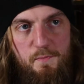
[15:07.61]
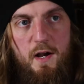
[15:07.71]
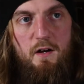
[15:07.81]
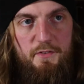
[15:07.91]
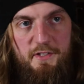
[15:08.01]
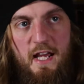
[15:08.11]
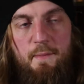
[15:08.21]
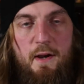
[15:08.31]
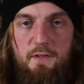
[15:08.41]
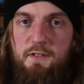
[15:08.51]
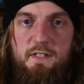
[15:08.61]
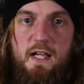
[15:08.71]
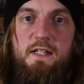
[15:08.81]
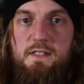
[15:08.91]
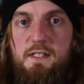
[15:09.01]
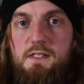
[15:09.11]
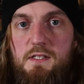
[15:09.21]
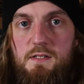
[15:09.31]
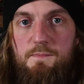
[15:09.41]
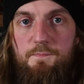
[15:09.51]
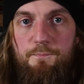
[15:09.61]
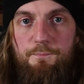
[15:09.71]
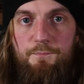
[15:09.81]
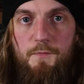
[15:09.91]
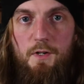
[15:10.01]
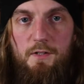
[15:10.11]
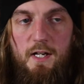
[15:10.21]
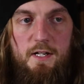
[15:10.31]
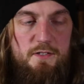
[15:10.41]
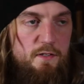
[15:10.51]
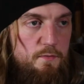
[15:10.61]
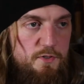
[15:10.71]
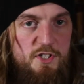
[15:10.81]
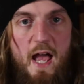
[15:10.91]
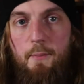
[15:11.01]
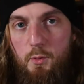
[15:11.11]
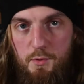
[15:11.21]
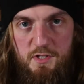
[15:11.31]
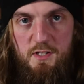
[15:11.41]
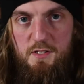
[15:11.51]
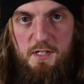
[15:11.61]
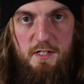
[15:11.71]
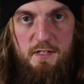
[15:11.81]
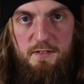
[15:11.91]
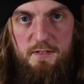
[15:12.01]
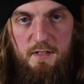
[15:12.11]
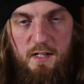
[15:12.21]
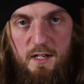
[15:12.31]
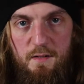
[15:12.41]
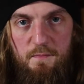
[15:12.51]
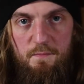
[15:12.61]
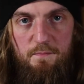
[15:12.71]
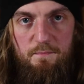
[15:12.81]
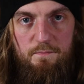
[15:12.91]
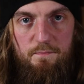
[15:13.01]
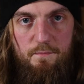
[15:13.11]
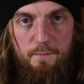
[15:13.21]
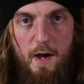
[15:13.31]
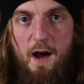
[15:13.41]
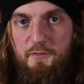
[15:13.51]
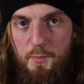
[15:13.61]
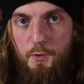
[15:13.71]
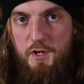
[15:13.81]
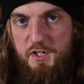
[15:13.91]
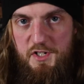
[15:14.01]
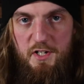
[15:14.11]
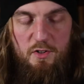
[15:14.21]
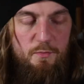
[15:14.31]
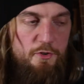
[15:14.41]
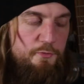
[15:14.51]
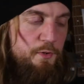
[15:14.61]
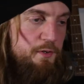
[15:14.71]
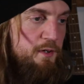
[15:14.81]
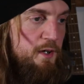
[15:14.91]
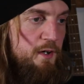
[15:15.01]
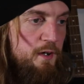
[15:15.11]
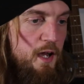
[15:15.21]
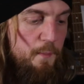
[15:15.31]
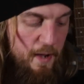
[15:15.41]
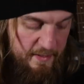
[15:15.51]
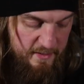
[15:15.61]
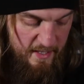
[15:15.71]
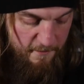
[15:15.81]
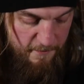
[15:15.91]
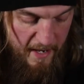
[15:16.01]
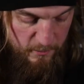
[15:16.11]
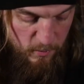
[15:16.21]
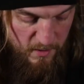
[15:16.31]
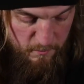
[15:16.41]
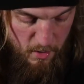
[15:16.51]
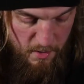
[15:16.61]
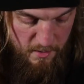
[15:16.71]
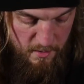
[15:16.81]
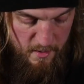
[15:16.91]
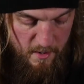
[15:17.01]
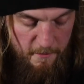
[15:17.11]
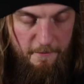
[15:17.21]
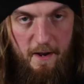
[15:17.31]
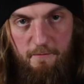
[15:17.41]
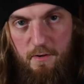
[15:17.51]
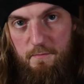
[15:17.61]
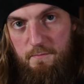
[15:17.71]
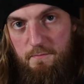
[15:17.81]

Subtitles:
metal that came out in like the 80s. Okay, so Sabbath was considered part of the British steel movement back in the day. In fact, one of my favourite